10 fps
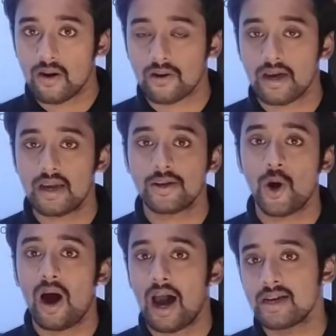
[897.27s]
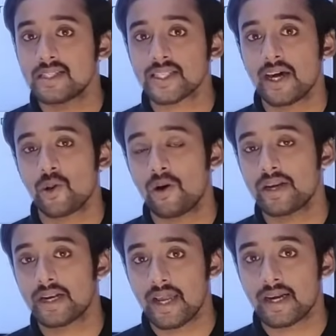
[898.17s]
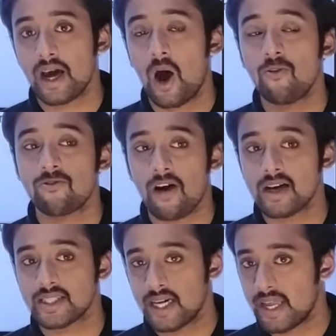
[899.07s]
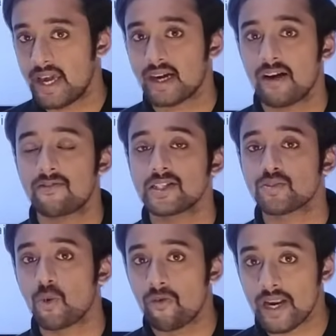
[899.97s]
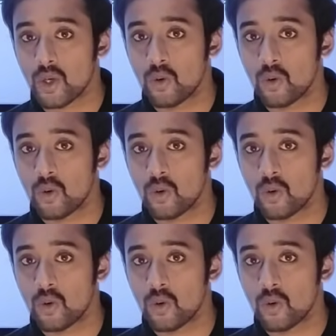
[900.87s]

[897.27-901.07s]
Okay, your eyes cannot detect how fast that aircraft is moving